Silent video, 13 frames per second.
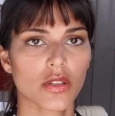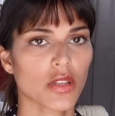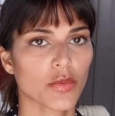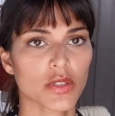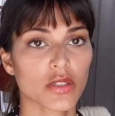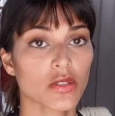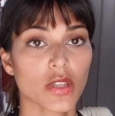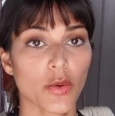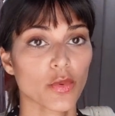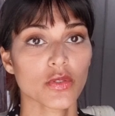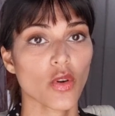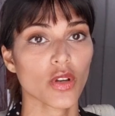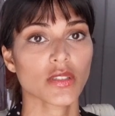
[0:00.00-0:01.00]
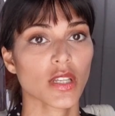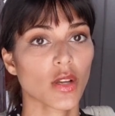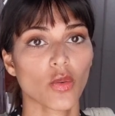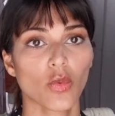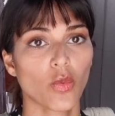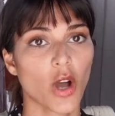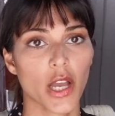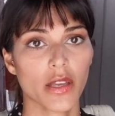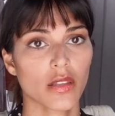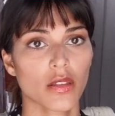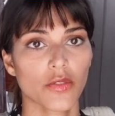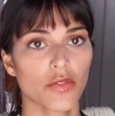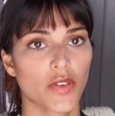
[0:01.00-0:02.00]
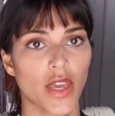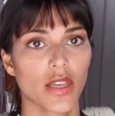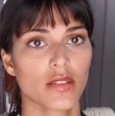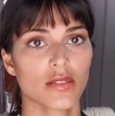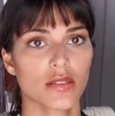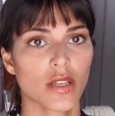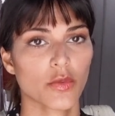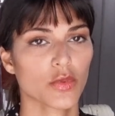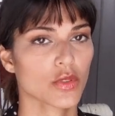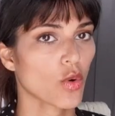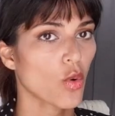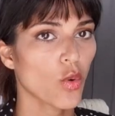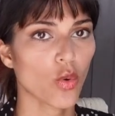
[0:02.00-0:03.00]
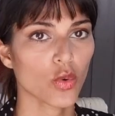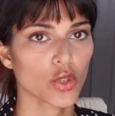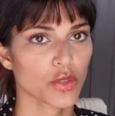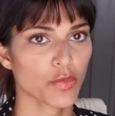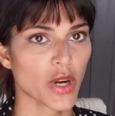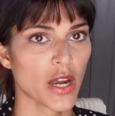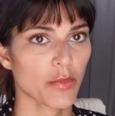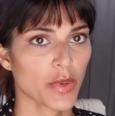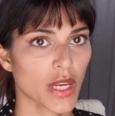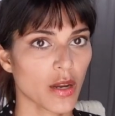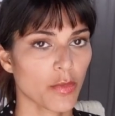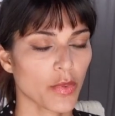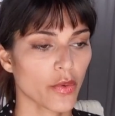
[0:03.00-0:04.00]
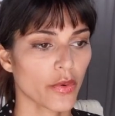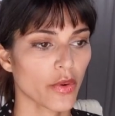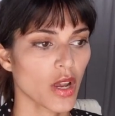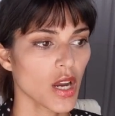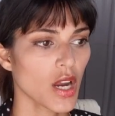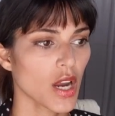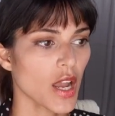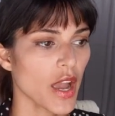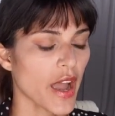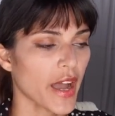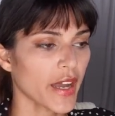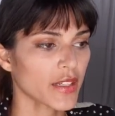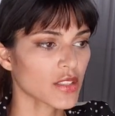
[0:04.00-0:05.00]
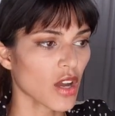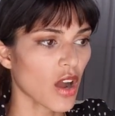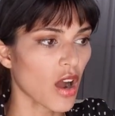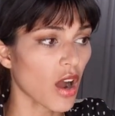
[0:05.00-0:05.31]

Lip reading: there was not a single white face, it was all just brown people. And